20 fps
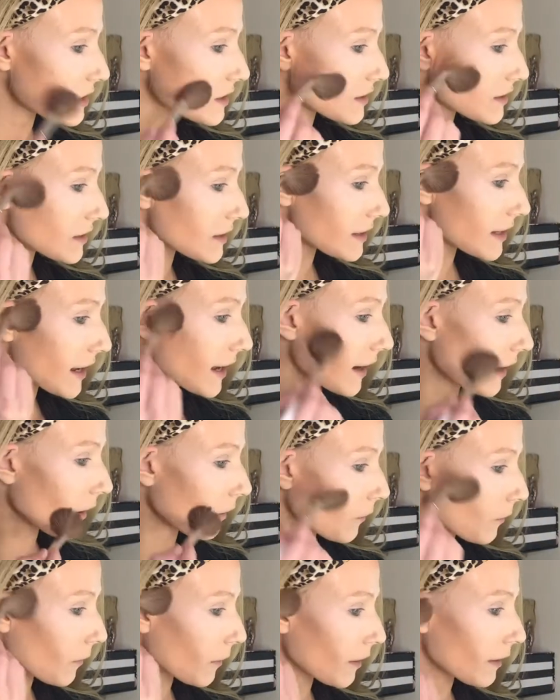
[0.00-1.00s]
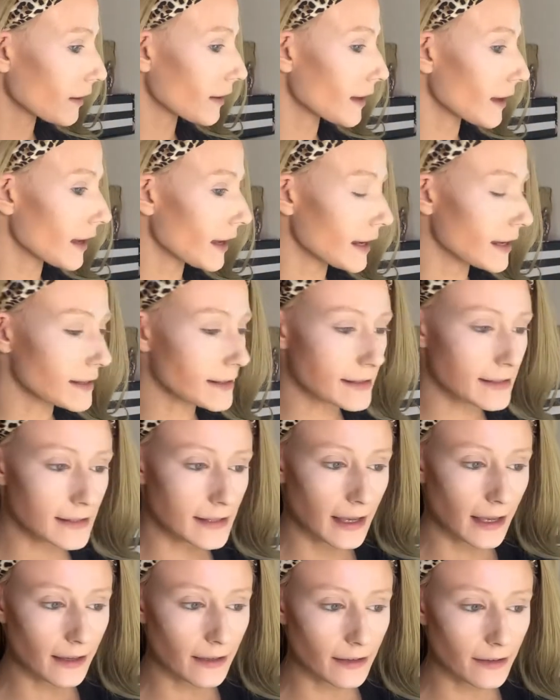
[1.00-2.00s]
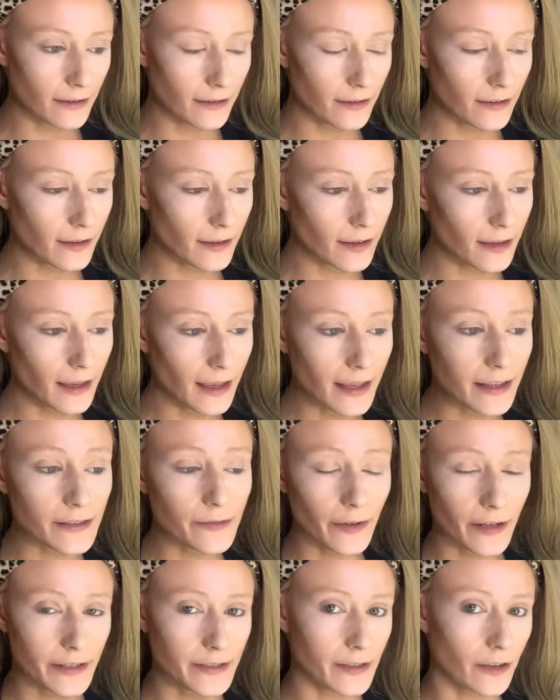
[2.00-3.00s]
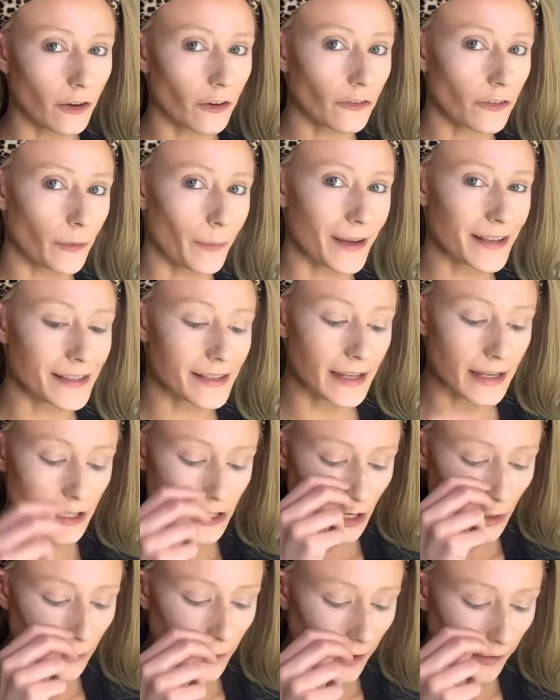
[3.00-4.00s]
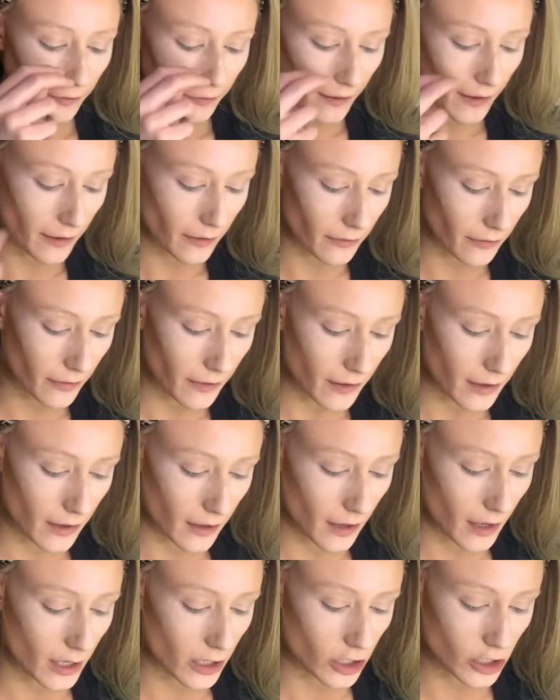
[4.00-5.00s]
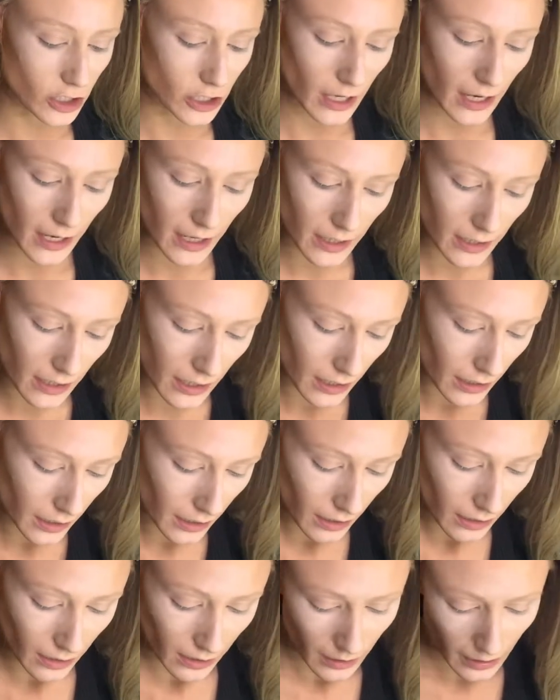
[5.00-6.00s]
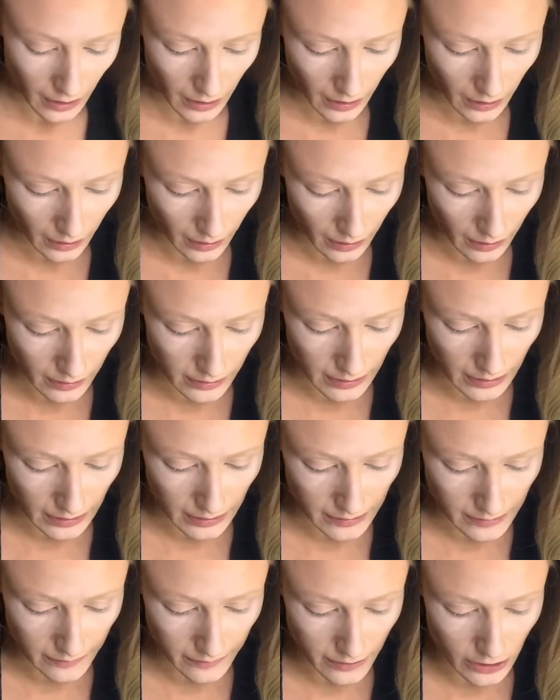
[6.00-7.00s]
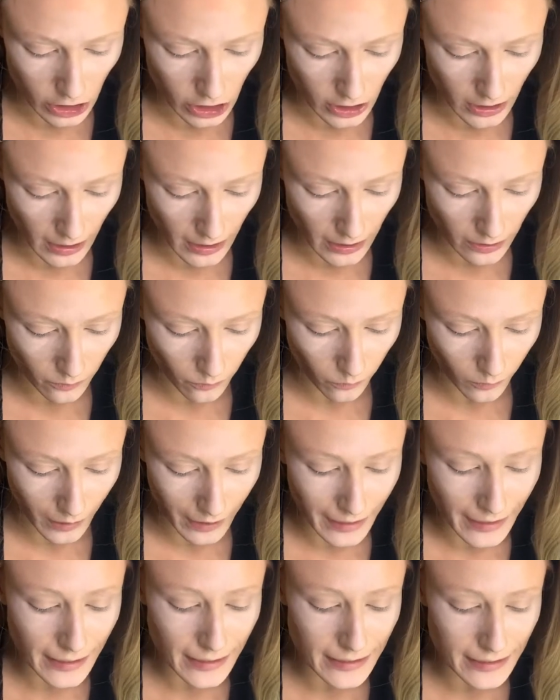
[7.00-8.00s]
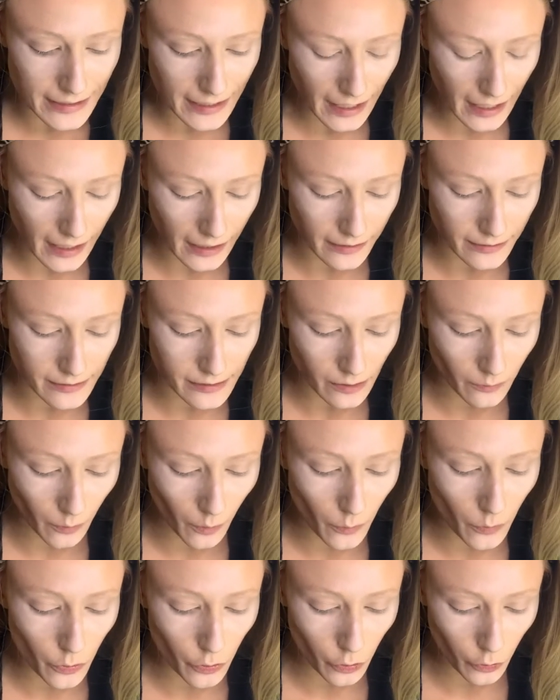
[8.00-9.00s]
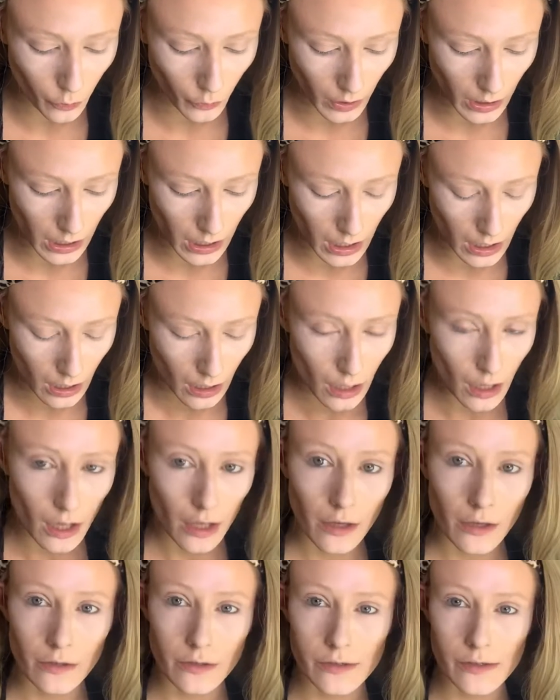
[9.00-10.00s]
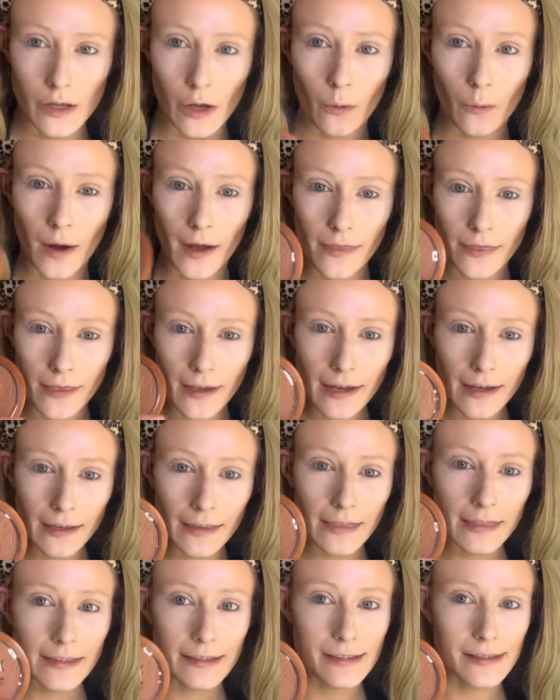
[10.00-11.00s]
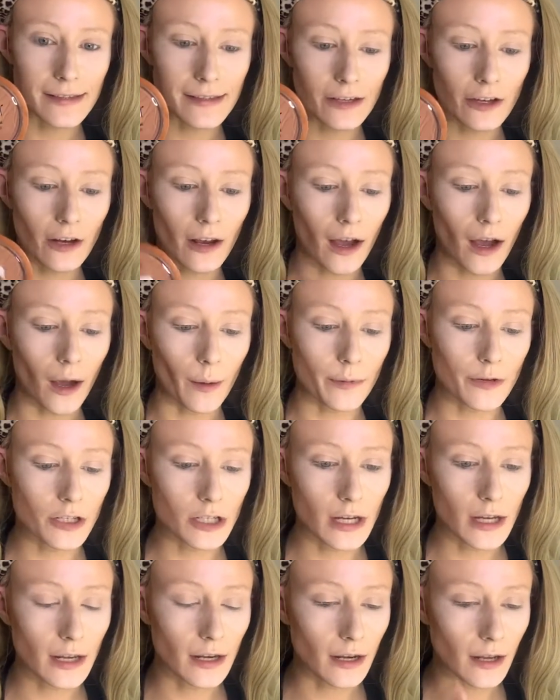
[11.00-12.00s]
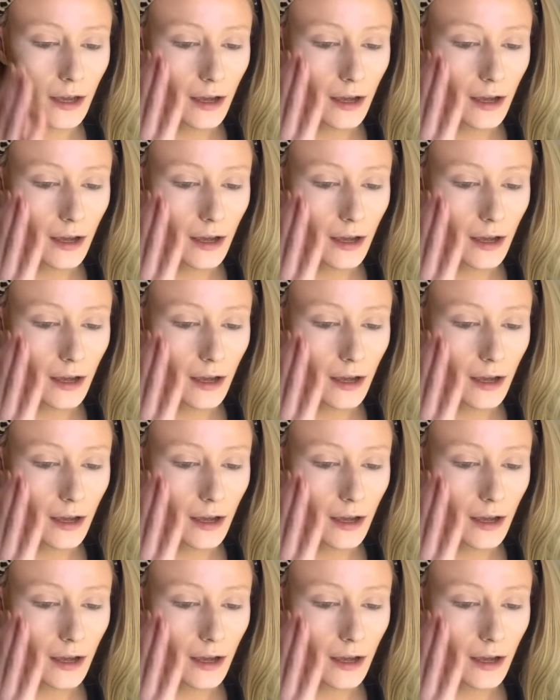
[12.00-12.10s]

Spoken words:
Now, it's very subtle for my skin tone. I like the shade, and it is in the shade Radiant Tan 03. So I think this is a good option.